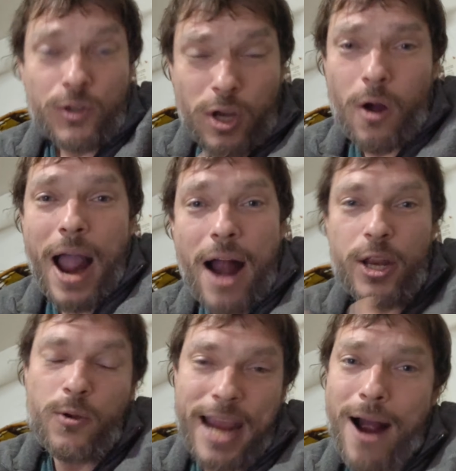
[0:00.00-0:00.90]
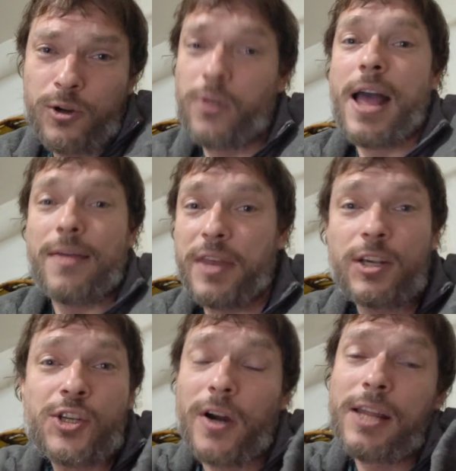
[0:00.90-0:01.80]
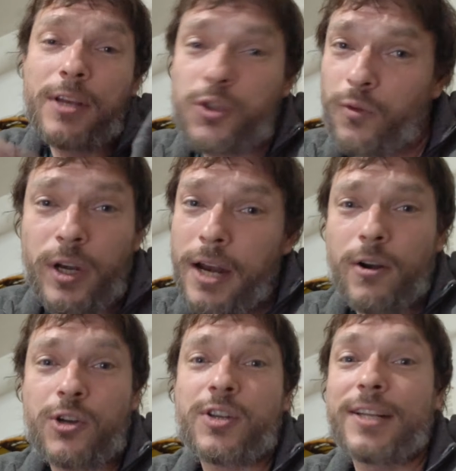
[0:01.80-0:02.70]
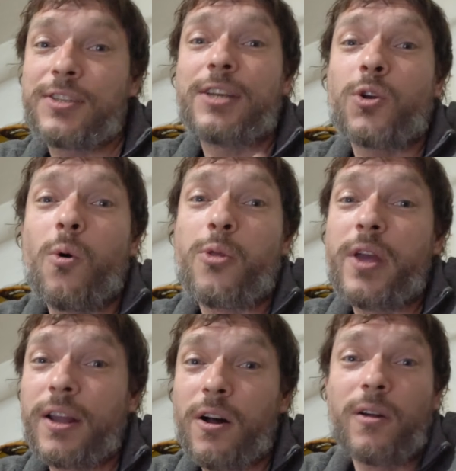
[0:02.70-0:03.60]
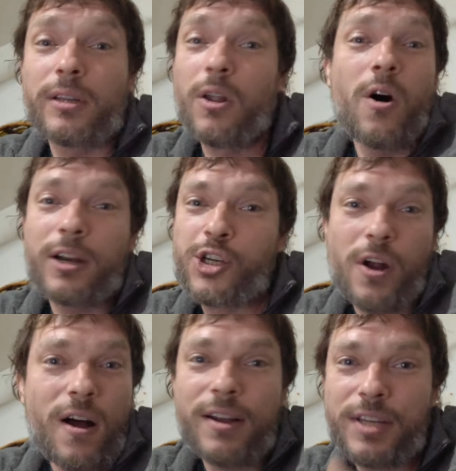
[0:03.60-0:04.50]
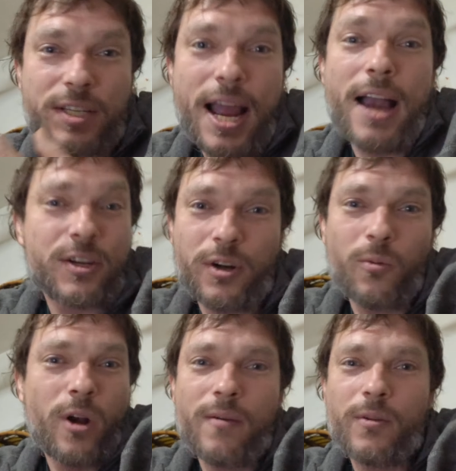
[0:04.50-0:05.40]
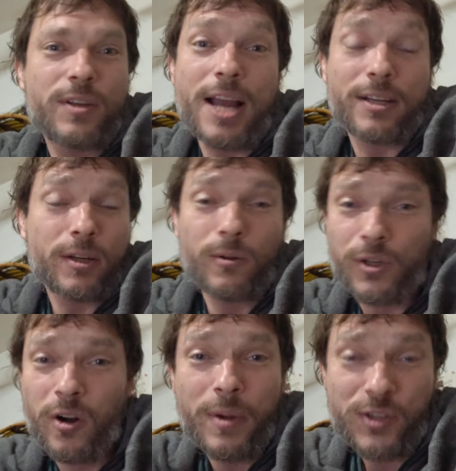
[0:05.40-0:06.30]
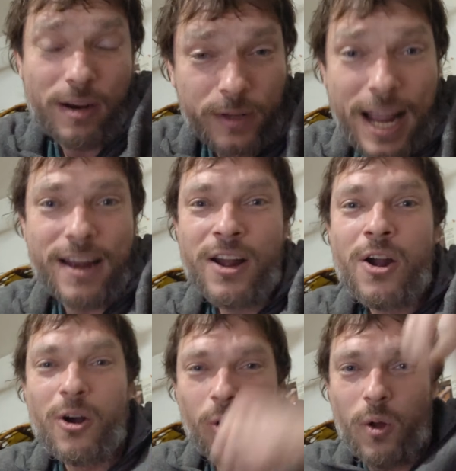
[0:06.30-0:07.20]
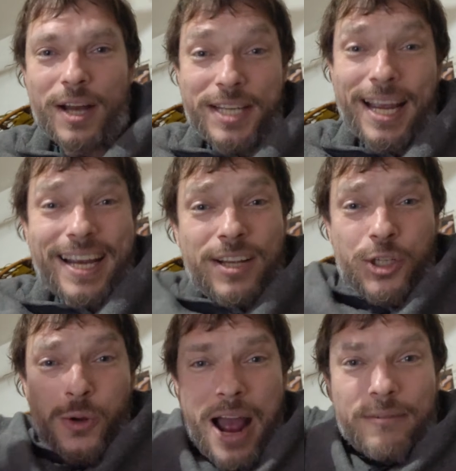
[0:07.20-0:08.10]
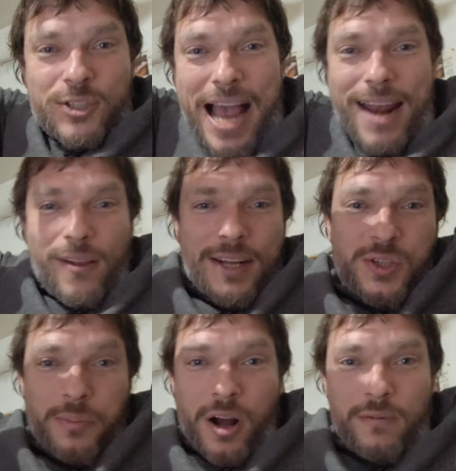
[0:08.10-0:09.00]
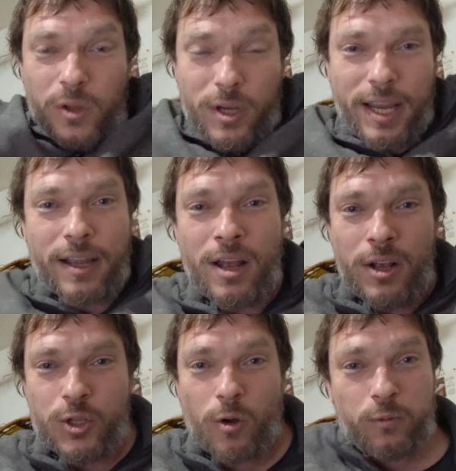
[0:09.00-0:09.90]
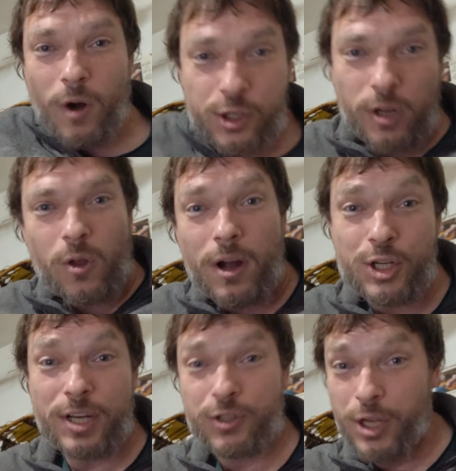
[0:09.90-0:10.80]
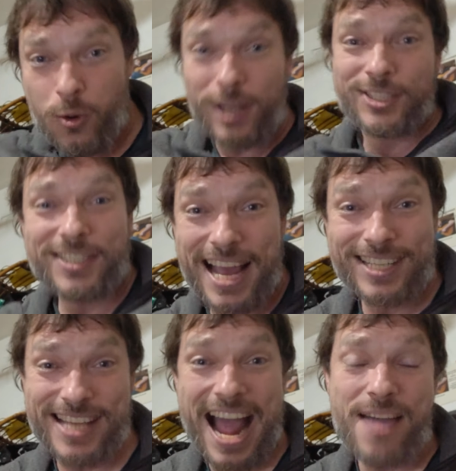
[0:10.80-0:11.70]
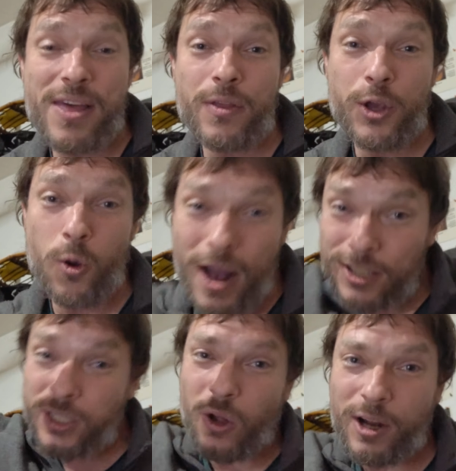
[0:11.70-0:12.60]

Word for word: So how do you counter that? They studied this for years. It's this whole thing called launch on detect or whatever the technical term is. I forget. Whole idea is you have satellites above looking. So if Russia launches, the U.S. detects that, then the U.S.